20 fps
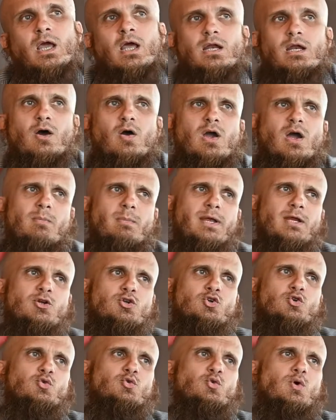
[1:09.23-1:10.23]
Now coming
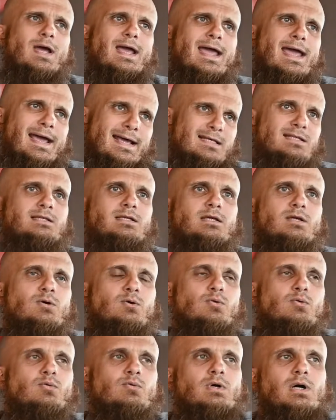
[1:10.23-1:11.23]
to
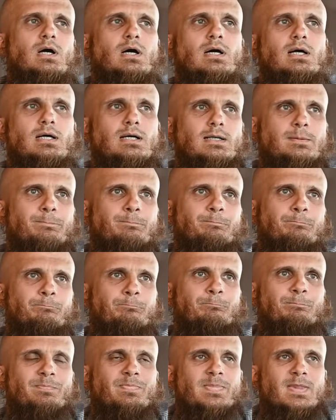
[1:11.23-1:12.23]
SEO,
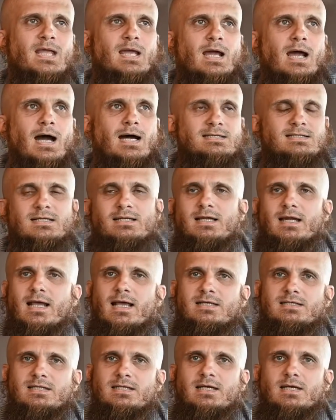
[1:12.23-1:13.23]
I'd say that
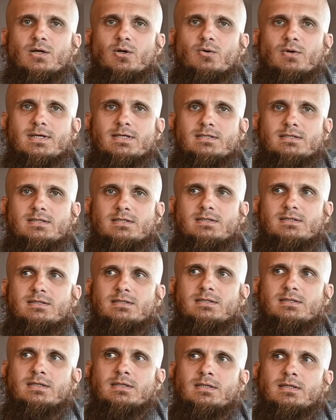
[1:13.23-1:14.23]
SEO is